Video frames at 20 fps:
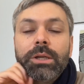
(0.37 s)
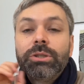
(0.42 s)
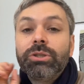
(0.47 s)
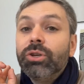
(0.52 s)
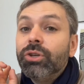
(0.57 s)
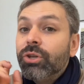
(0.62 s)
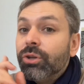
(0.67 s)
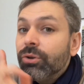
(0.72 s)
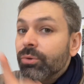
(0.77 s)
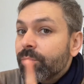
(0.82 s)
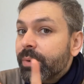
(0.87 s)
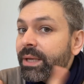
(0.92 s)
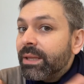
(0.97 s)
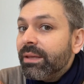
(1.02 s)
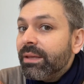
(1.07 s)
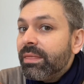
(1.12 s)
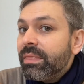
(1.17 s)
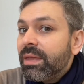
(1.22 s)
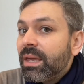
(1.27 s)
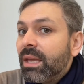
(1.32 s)
Do you
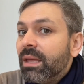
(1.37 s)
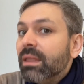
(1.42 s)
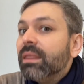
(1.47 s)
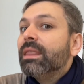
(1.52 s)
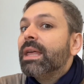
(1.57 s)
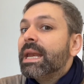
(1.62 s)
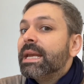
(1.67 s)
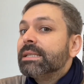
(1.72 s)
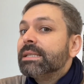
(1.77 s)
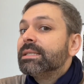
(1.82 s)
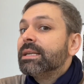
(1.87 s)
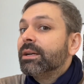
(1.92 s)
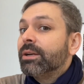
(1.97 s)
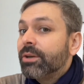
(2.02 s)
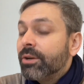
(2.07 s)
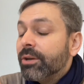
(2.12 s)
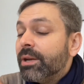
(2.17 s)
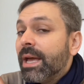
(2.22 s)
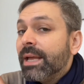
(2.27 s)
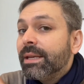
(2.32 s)
really think that it's a
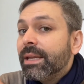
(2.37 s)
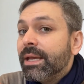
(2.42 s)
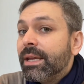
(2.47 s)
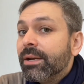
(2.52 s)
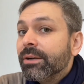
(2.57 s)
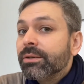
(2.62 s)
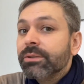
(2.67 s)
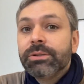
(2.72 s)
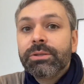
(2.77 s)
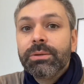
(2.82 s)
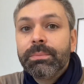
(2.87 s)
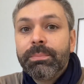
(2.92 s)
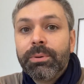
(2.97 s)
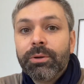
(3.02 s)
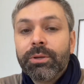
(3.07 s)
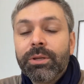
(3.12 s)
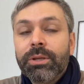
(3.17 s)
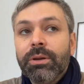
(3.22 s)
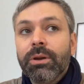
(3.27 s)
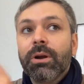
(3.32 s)
good idea to
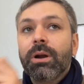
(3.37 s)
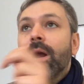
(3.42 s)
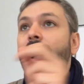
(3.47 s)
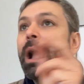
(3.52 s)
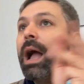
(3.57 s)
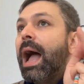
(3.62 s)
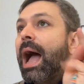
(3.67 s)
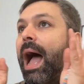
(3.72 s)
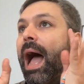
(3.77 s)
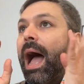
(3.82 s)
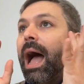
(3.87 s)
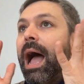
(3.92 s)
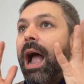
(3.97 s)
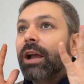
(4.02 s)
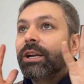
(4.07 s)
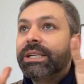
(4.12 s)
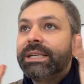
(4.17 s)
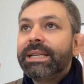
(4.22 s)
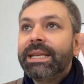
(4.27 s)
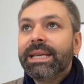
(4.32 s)
put your
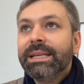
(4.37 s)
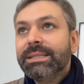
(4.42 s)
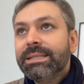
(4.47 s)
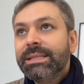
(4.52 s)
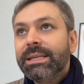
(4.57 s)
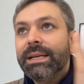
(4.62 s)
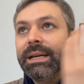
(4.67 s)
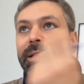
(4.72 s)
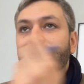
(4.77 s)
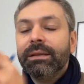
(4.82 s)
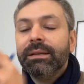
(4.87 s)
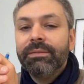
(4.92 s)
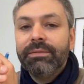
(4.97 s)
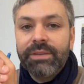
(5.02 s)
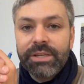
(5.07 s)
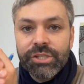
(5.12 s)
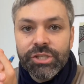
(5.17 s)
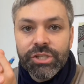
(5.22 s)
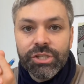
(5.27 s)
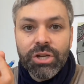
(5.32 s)
artistically
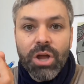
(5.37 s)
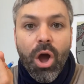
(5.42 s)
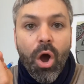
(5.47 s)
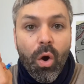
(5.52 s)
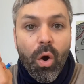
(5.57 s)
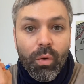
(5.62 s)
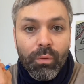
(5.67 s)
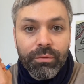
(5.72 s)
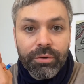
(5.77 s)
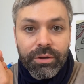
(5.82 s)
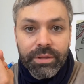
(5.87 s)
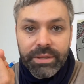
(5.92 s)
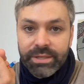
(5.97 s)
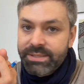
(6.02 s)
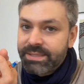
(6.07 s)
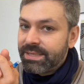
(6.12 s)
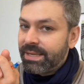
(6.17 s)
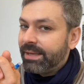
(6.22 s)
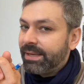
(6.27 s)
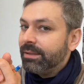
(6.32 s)
vision over the
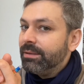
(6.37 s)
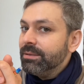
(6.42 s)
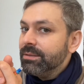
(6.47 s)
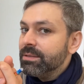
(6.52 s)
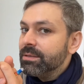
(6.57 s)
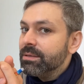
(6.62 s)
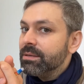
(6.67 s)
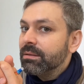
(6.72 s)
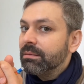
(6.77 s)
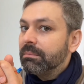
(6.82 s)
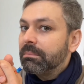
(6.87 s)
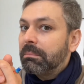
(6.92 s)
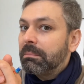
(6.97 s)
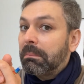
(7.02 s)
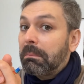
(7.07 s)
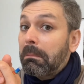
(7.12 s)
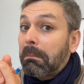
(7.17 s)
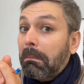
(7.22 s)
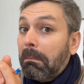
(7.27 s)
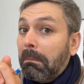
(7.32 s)
sales?
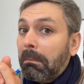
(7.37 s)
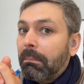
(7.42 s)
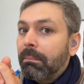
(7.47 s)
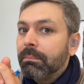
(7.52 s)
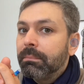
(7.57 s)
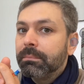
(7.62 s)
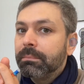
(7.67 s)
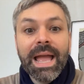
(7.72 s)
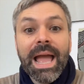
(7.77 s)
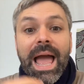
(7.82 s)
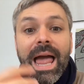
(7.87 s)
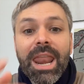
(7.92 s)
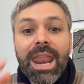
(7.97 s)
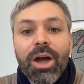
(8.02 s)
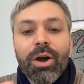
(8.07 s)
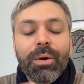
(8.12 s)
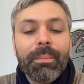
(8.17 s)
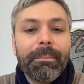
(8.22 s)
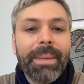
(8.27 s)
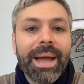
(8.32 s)

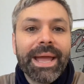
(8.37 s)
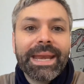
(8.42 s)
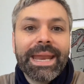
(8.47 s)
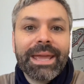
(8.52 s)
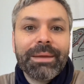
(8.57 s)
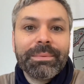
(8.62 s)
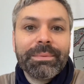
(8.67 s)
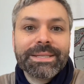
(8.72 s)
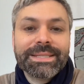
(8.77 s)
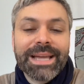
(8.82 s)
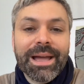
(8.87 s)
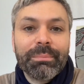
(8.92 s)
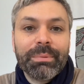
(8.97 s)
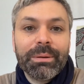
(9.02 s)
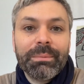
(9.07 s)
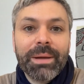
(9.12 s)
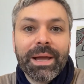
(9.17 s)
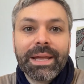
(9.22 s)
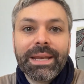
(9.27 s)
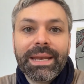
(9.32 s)
Hello, my name is
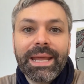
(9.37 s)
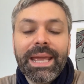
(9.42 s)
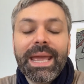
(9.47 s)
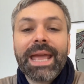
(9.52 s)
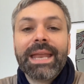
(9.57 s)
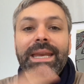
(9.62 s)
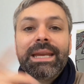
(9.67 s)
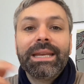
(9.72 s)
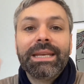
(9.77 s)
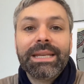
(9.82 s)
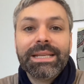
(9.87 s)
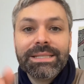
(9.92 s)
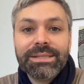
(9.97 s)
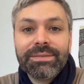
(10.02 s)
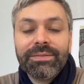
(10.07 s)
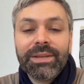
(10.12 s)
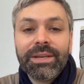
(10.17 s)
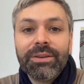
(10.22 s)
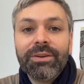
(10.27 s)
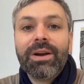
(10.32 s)
Gabriel Barede, and in this
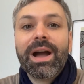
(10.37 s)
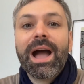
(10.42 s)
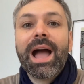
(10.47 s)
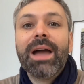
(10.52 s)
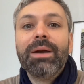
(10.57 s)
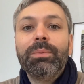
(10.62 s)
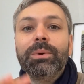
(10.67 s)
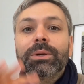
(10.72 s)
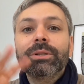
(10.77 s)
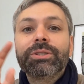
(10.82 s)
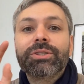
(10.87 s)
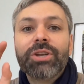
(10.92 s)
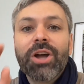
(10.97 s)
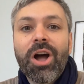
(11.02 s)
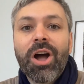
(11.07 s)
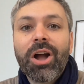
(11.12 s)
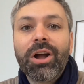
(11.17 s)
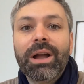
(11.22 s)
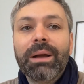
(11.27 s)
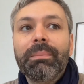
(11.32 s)
video I will
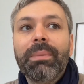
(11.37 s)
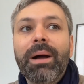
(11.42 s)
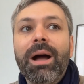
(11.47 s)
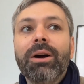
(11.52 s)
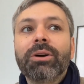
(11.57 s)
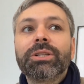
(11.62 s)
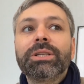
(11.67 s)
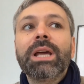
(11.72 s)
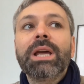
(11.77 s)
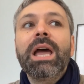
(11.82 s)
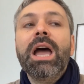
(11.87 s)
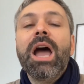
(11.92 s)
talk about